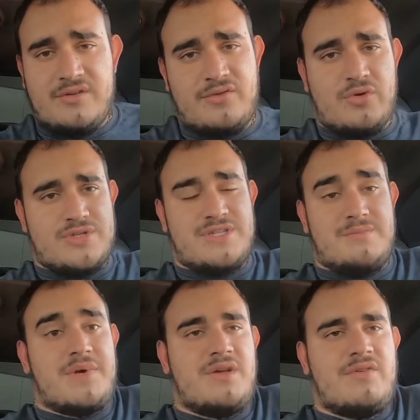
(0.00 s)
Of course, it's a
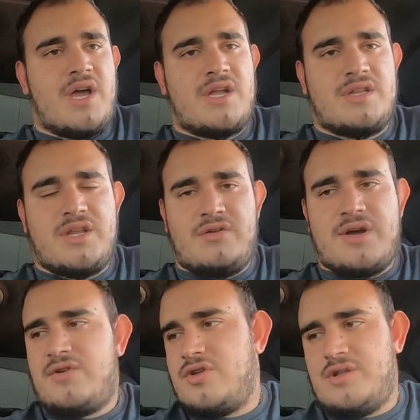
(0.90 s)
minivan, and then you
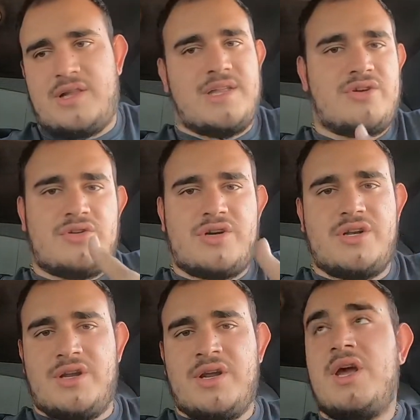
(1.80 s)
have all the leather
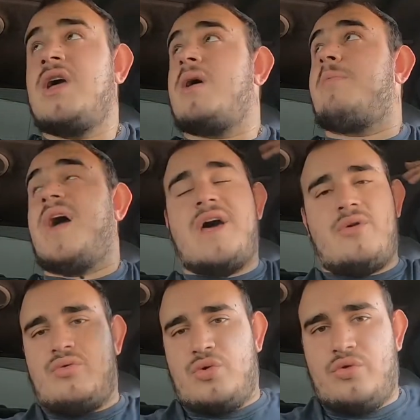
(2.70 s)
and
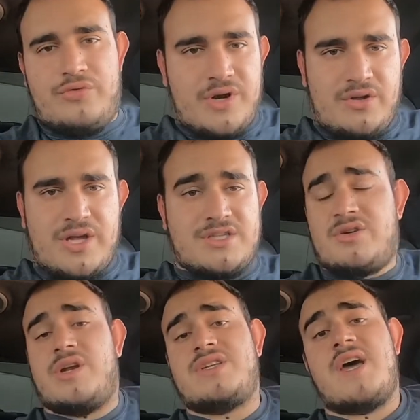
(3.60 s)
panel roof and all that,
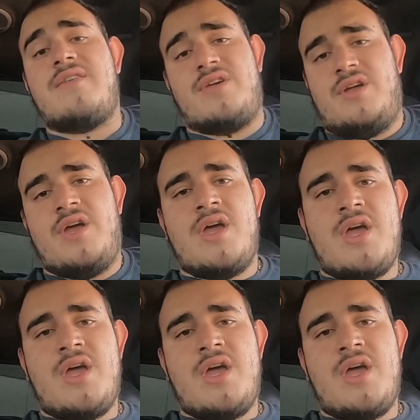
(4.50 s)
so it is heavy,